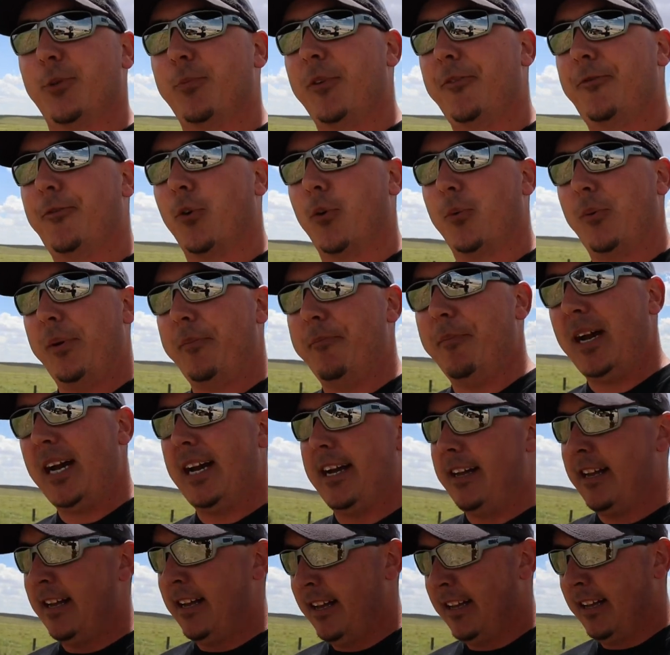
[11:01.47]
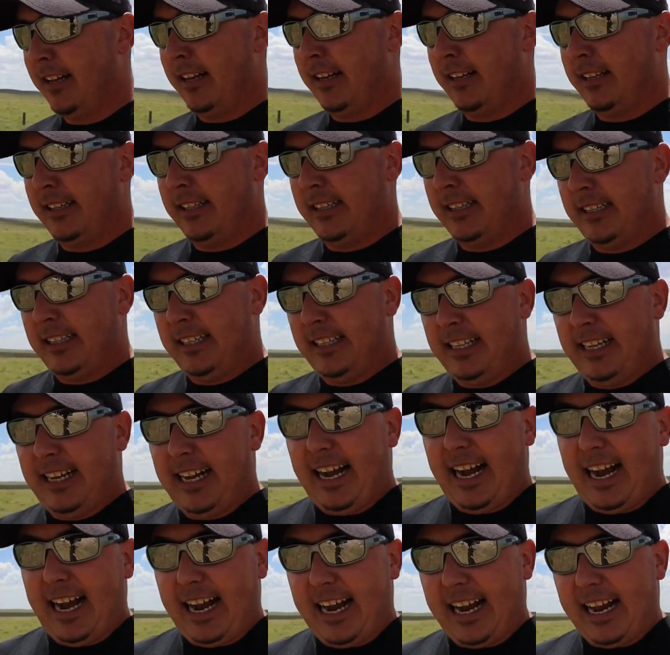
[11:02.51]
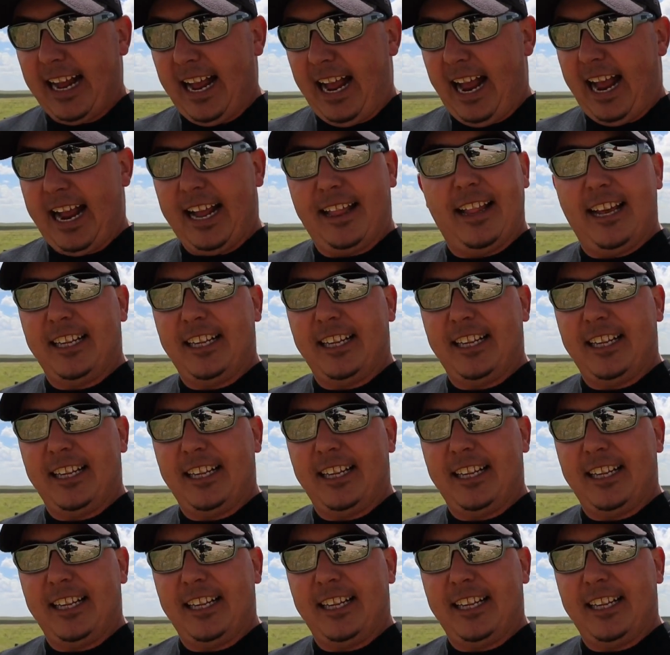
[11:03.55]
before we met, and